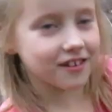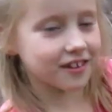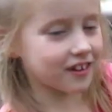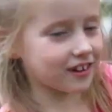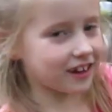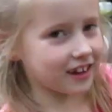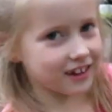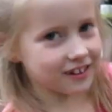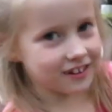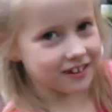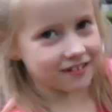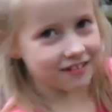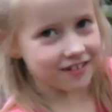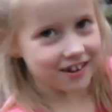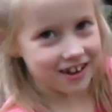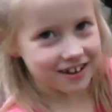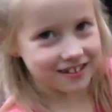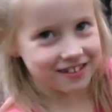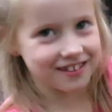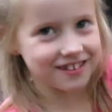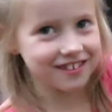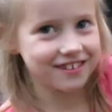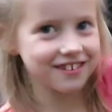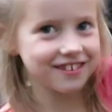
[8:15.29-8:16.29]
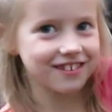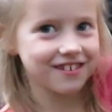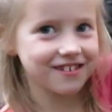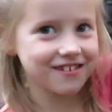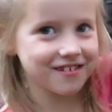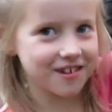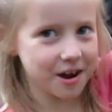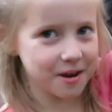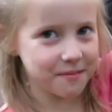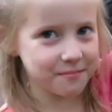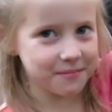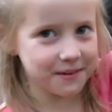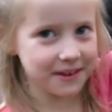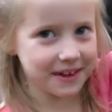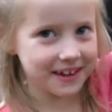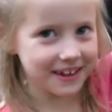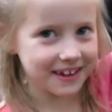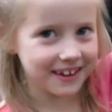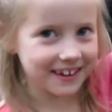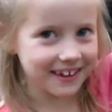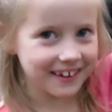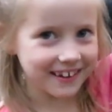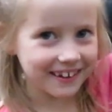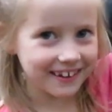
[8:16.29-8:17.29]
Collecting this is baby.
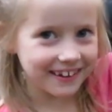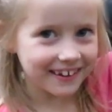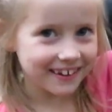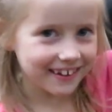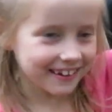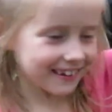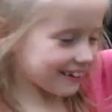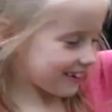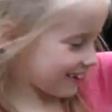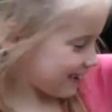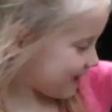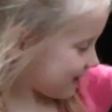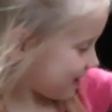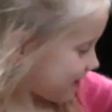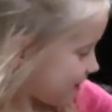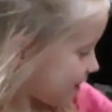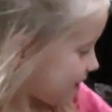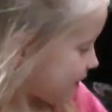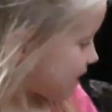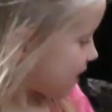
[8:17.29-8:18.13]
Oh,